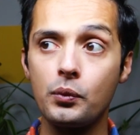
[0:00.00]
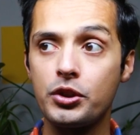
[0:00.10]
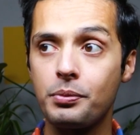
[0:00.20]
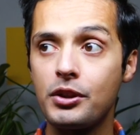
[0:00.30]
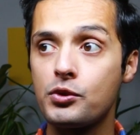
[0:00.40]

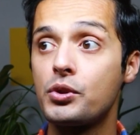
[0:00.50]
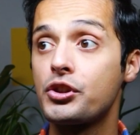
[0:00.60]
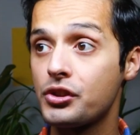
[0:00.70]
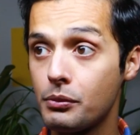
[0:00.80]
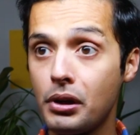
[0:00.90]
which means we're
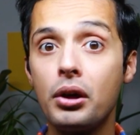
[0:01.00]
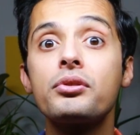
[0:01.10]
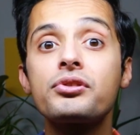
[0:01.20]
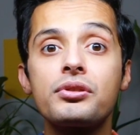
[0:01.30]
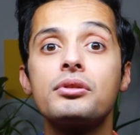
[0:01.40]

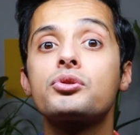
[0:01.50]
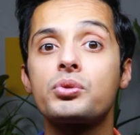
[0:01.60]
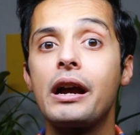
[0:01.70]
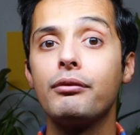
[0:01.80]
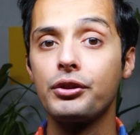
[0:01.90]
supposed to
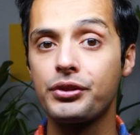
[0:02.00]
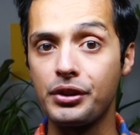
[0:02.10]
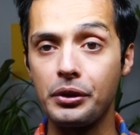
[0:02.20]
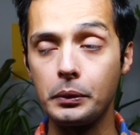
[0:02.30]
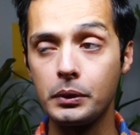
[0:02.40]
travel
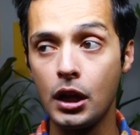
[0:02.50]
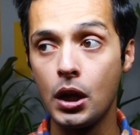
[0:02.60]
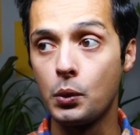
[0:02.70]
soon.